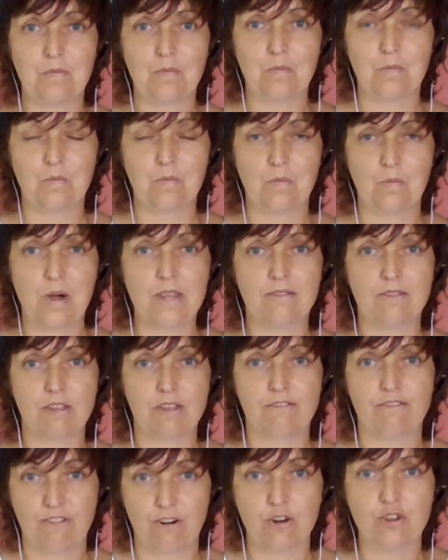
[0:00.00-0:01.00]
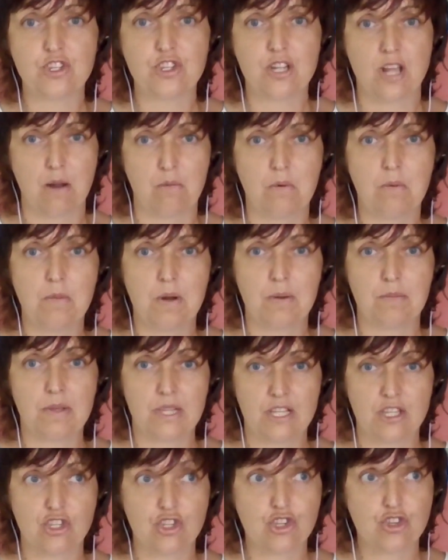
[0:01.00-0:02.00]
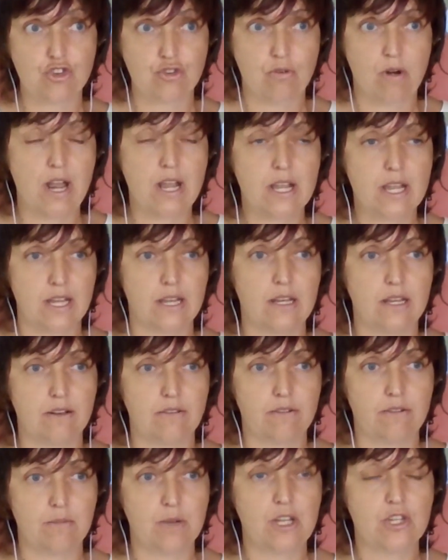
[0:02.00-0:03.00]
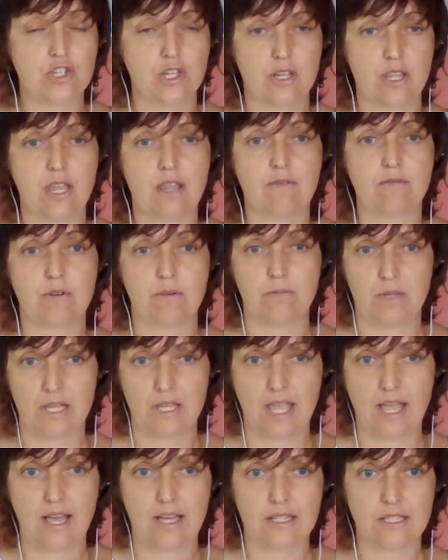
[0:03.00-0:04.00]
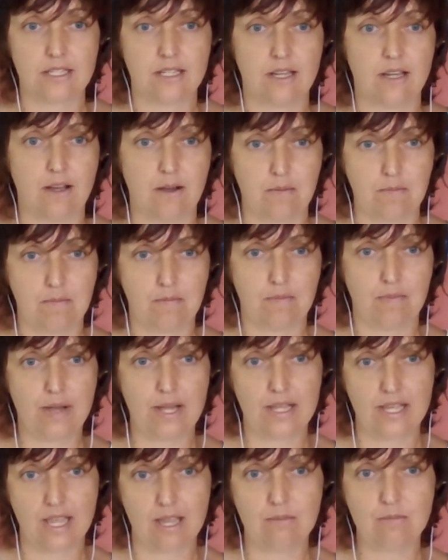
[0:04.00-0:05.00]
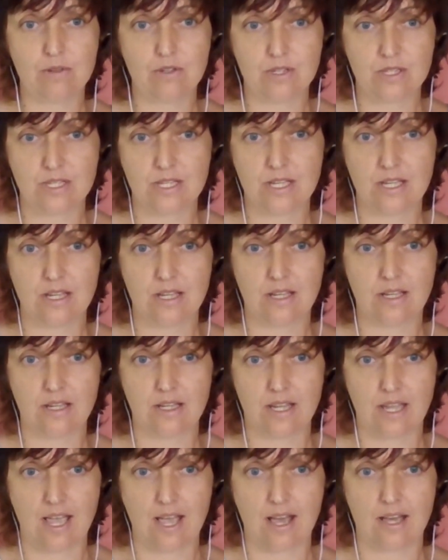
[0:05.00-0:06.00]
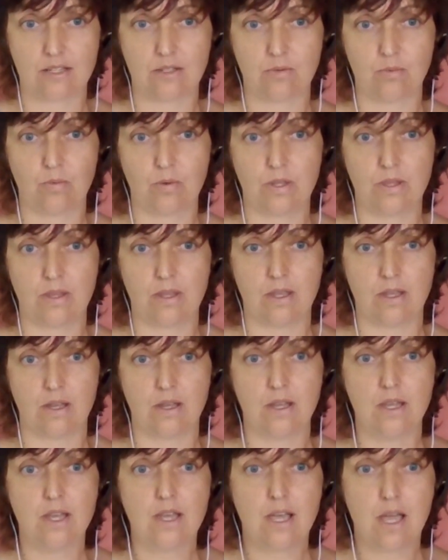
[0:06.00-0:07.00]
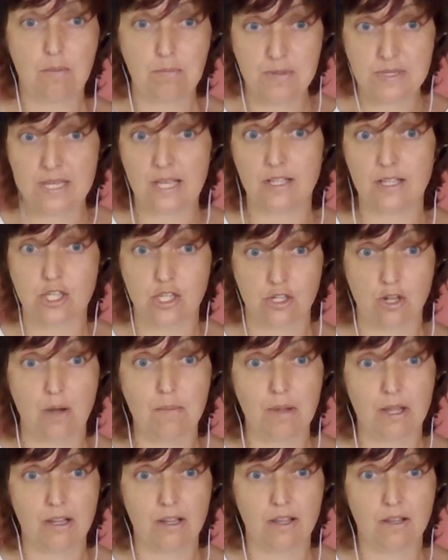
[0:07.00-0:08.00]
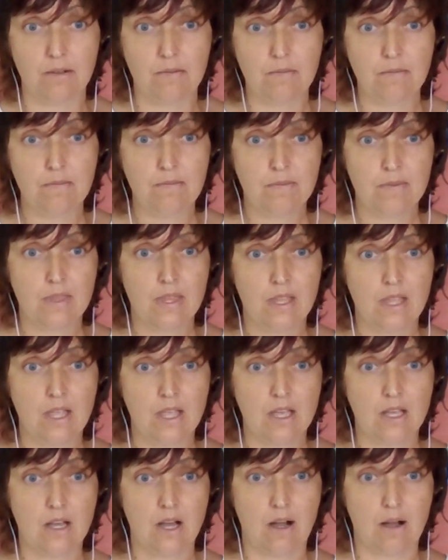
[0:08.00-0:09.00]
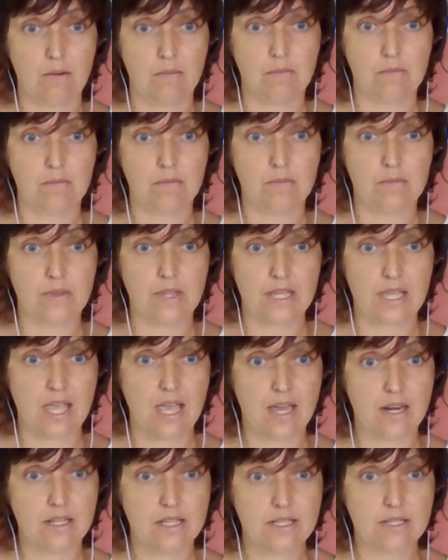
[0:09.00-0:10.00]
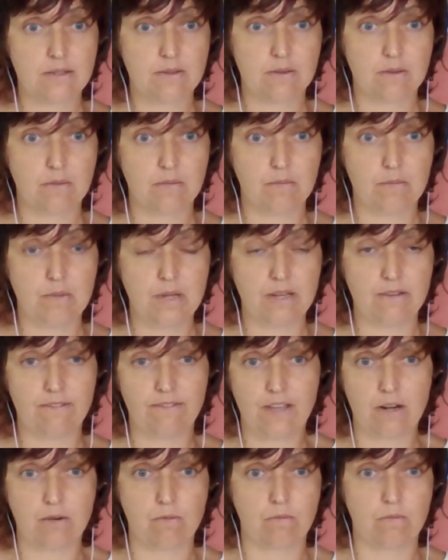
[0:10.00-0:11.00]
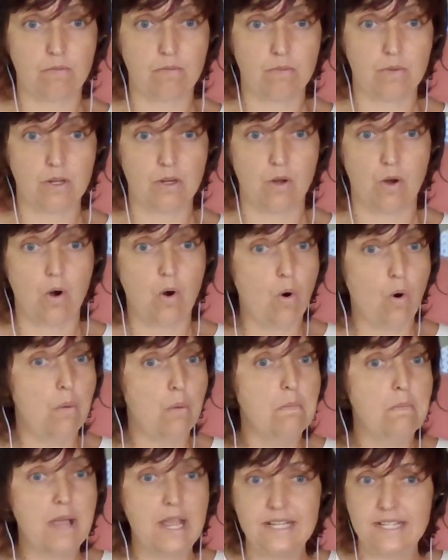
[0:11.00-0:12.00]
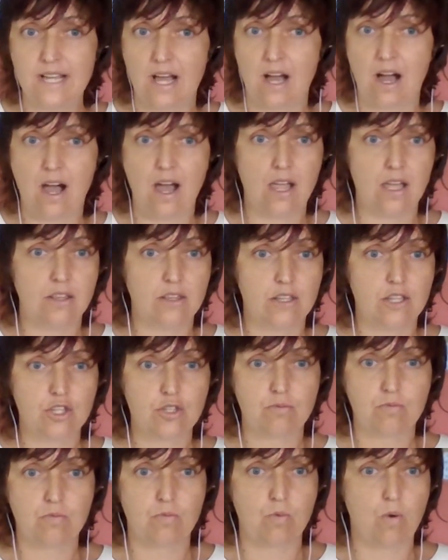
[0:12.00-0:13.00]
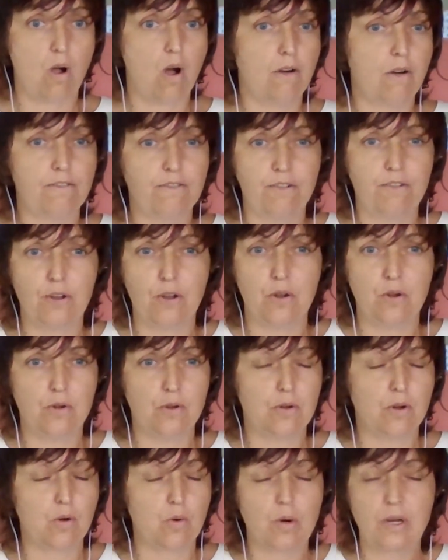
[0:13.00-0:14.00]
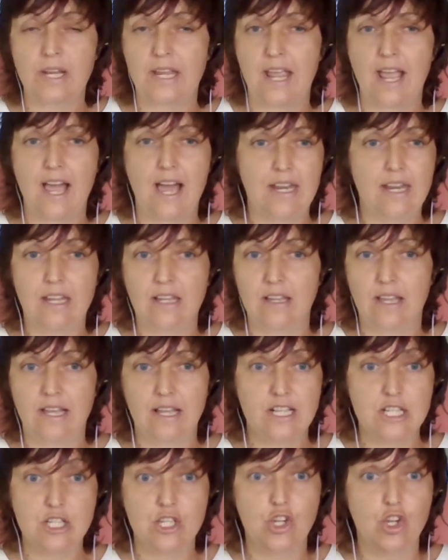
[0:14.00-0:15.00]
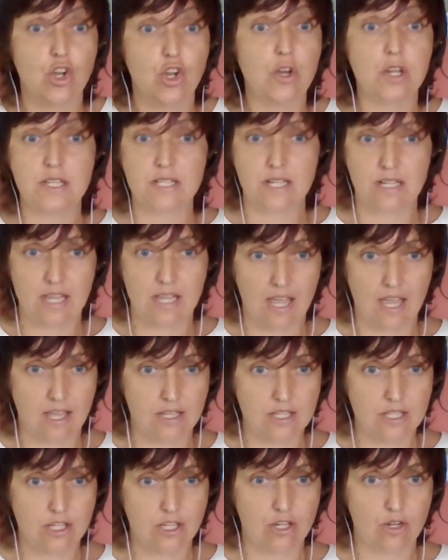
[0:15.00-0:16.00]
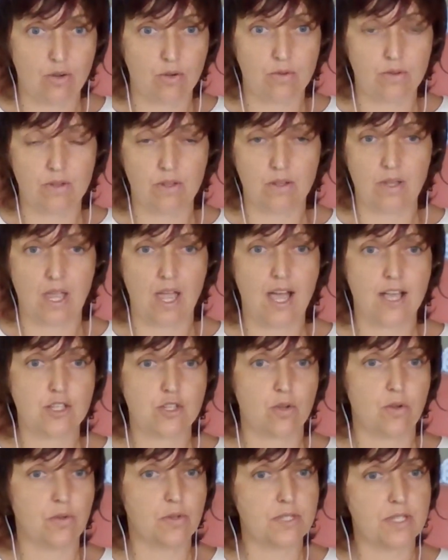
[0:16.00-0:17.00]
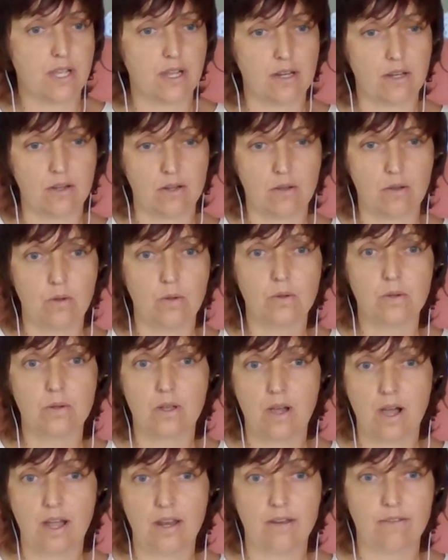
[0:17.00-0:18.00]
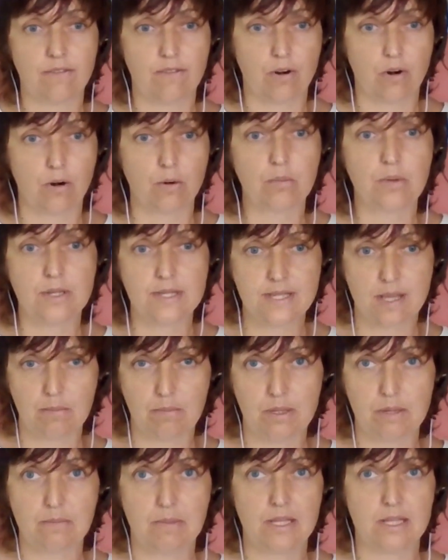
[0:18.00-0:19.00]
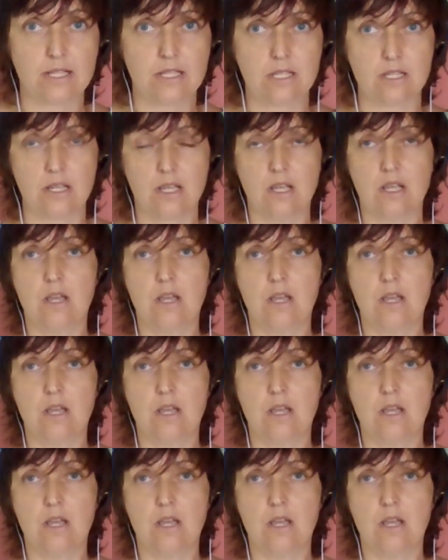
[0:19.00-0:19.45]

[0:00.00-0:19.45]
one of the first time, remember that striking information came from the cat. I came to see a cat with an upset stomach. The cat is being fed, homemade diet, this raw food, organic, like it's good as it gets. It has also all kind of herbal supplements,